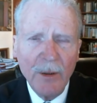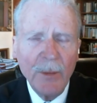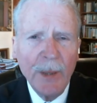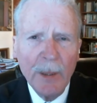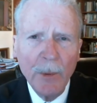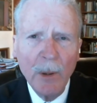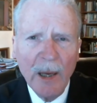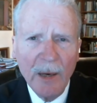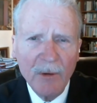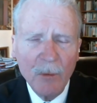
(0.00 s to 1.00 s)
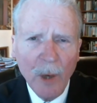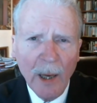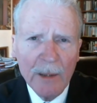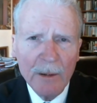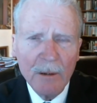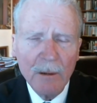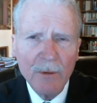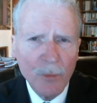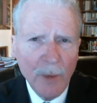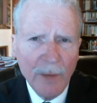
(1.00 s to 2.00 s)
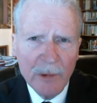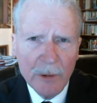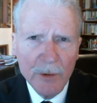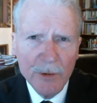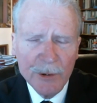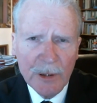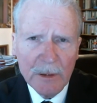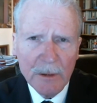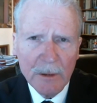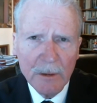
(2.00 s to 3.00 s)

the people have a right to revolution,